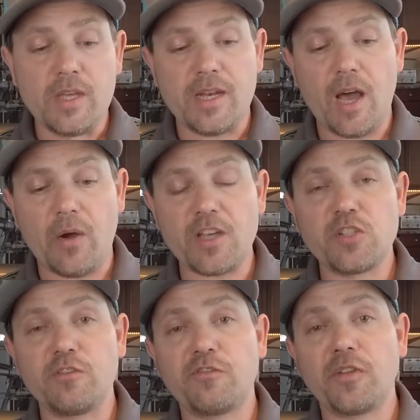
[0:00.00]
Now,
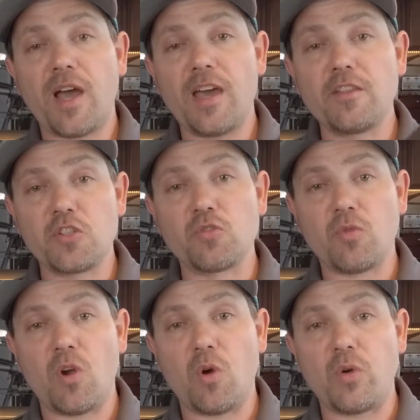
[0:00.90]
as you fly the
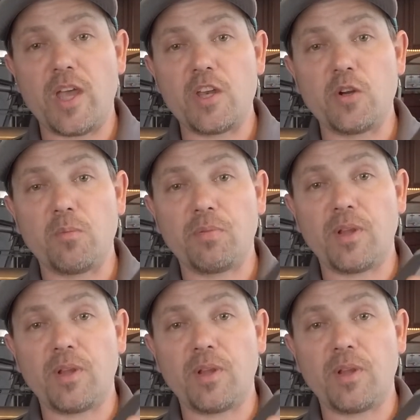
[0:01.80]
drone and you're